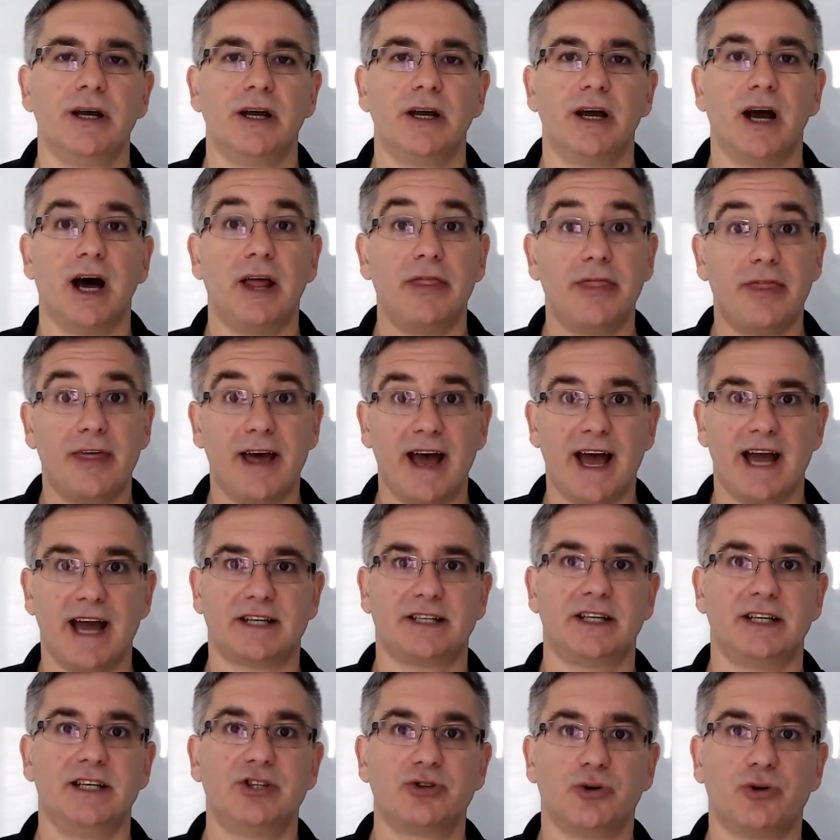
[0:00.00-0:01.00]
And
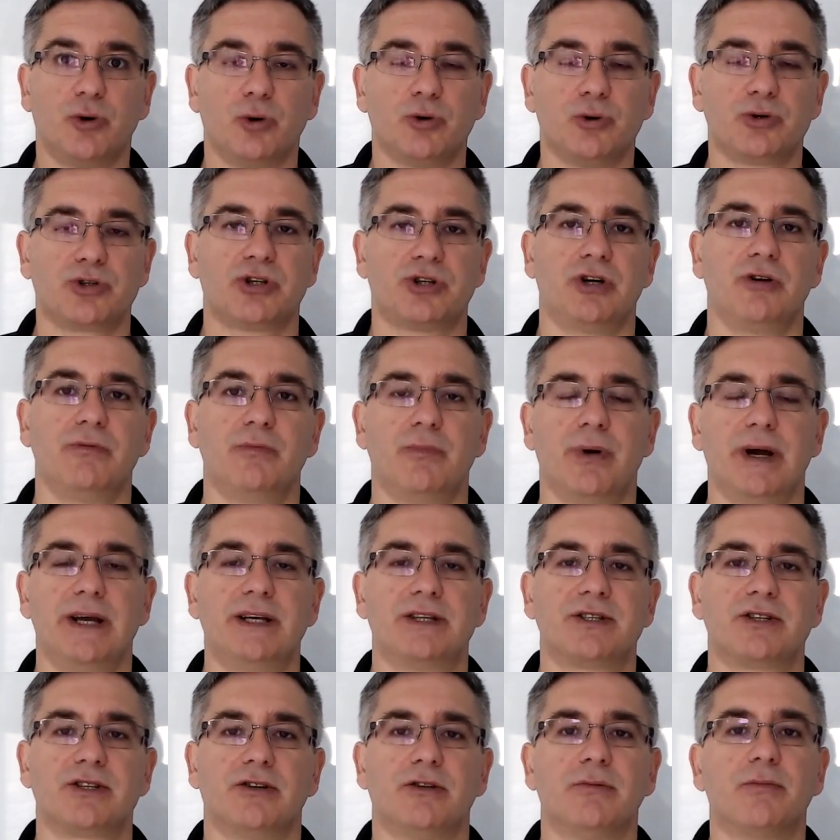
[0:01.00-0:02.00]
that is also
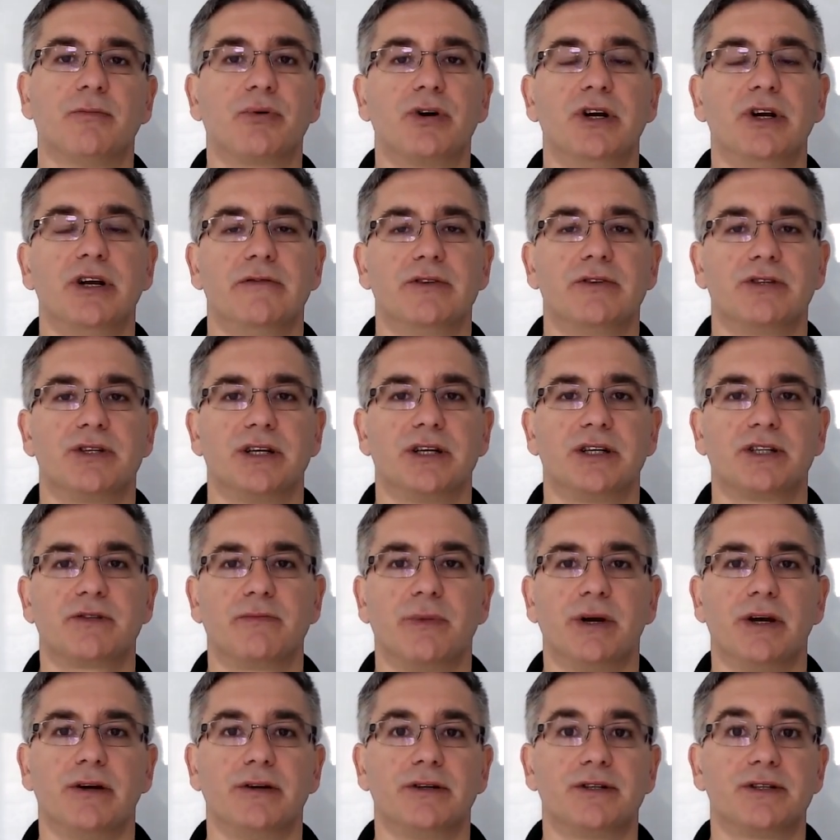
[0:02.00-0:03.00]
based on previous
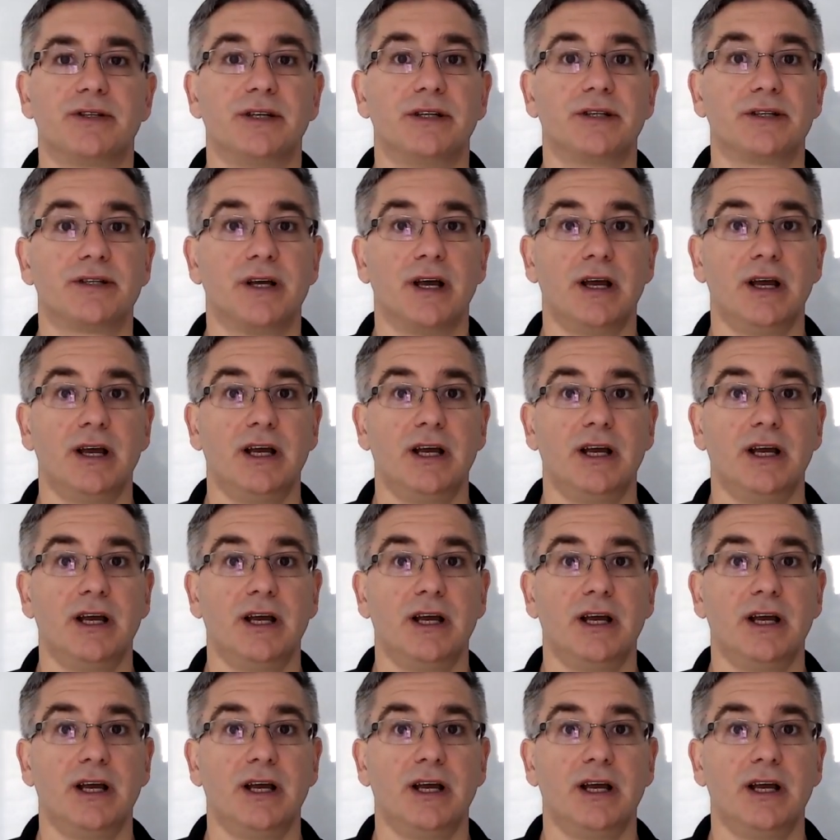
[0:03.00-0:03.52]
experiences.